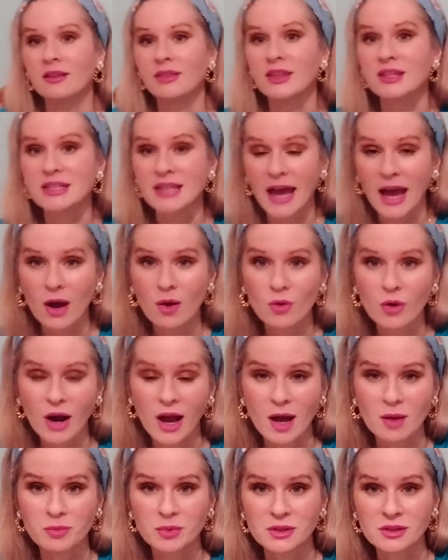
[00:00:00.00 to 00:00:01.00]
the tower
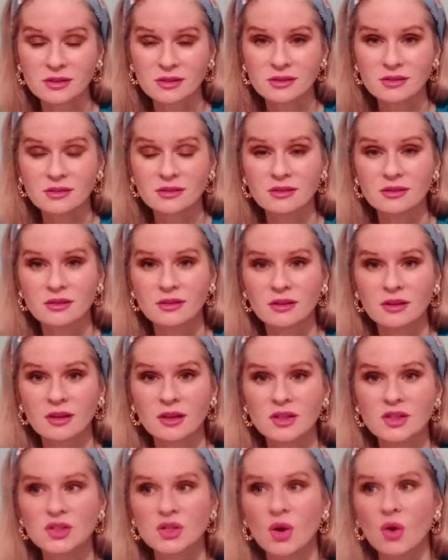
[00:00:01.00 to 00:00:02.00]
happens.
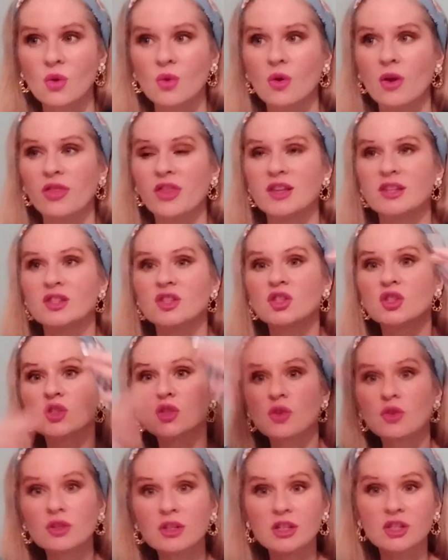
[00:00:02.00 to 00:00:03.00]
So this
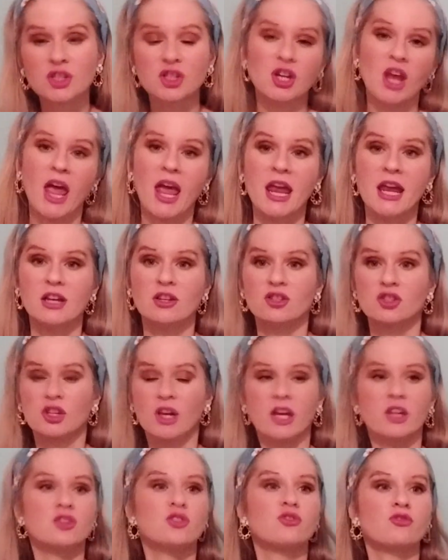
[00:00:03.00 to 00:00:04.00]
sudden change
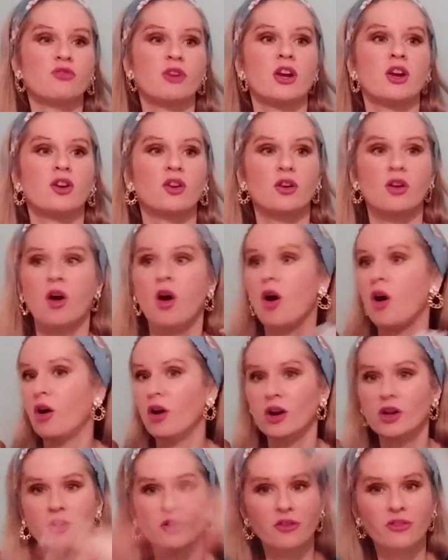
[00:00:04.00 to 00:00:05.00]
can trigger
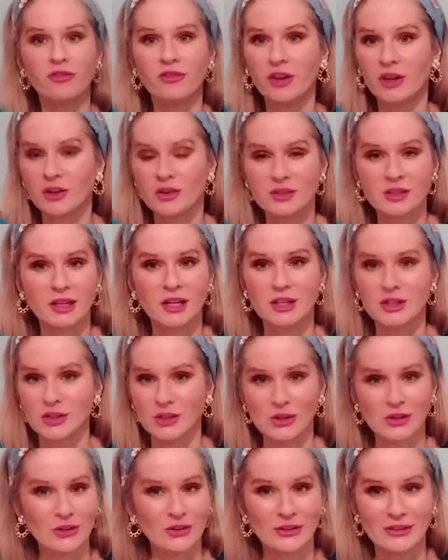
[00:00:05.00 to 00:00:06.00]
all your fears and
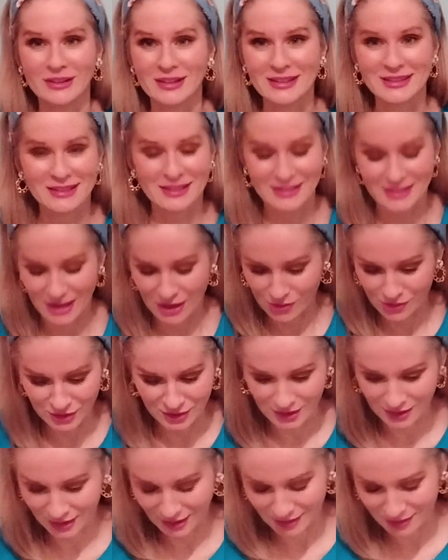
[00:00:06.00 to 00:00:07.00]
insecurities and
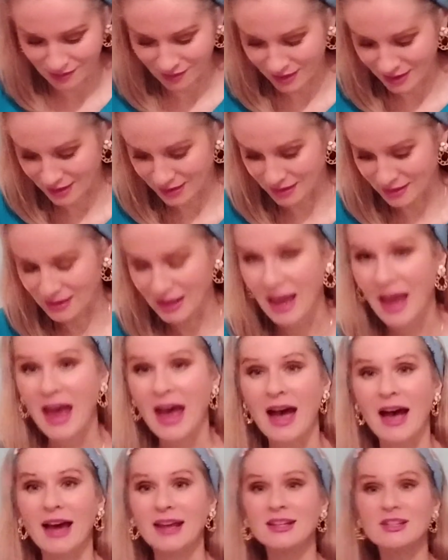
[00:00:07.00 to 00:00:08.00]
doubts and anxieties.
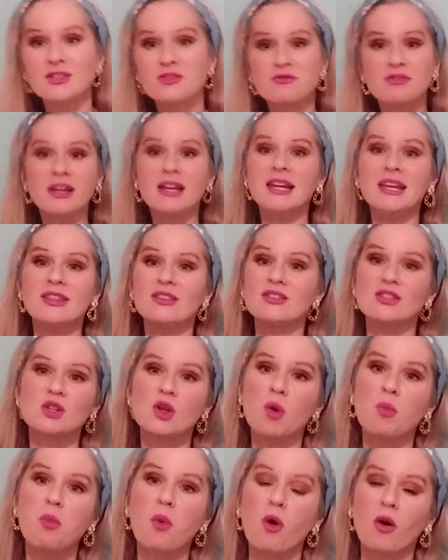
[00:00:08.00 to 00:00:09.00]
And it's really, there's
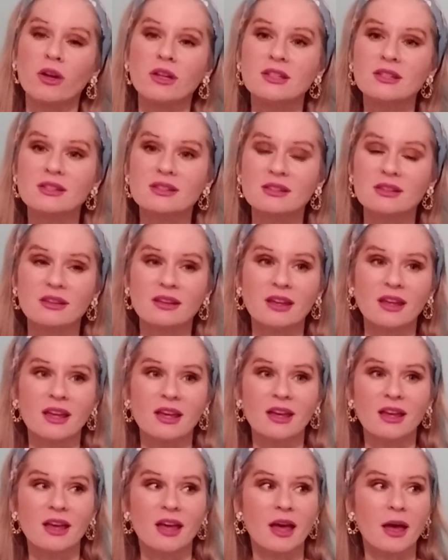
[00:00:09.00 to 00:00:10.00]
no point.
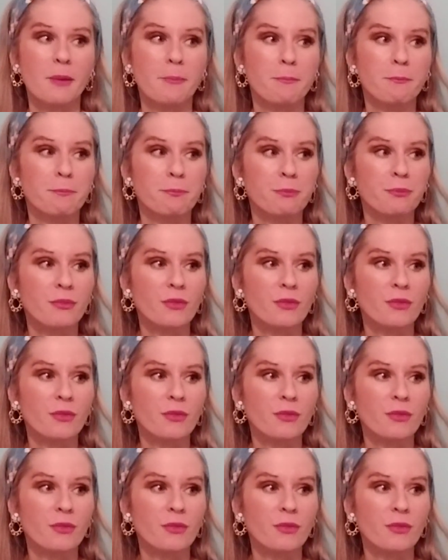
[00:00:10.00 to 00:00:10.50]
Um,